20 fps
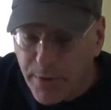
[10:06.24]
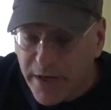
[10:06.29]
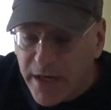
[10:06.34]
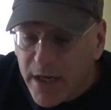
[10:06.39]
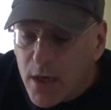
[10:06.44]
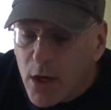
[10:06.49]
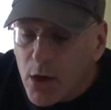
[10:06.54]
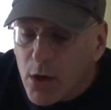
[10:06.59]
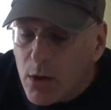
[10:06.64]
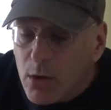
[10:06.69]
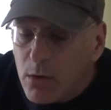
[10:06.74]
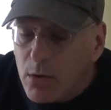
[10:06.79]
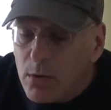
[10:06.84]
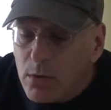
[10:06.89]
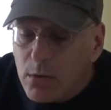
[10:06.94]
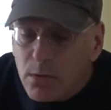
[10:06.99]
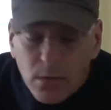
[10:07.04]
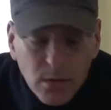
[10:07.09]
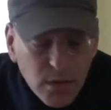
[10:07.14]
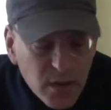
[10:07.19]
Behold
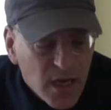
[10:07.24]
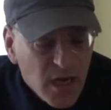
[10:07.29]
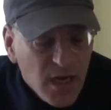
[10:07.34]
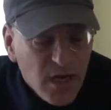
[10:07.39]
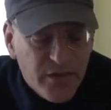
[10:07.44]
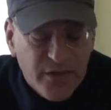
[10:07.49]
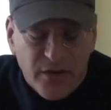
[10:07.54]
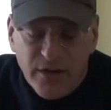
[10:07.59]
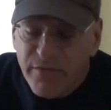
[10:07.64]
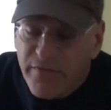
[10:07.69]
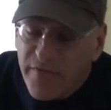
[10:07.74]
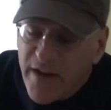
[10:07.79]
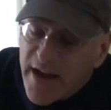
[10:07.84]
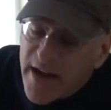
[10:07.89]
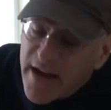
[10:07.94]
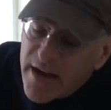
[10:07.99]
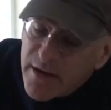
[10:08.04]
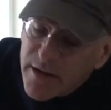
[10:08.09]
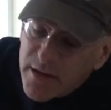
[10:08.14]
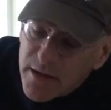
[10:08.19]
the
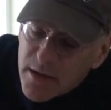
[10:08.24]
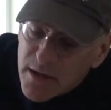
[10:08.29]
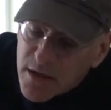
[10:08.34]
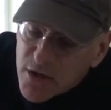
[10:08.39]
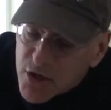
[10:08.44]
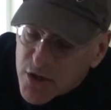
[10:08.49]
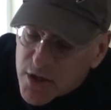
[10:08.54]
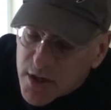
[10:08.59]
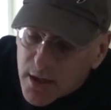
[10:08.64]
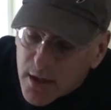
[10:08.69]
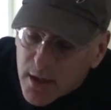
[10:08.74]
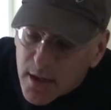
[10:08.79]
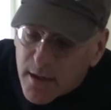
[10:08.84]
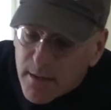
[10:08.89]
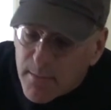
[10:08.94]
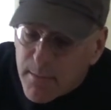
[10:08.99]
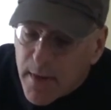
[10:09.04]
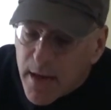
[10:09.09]
vanishing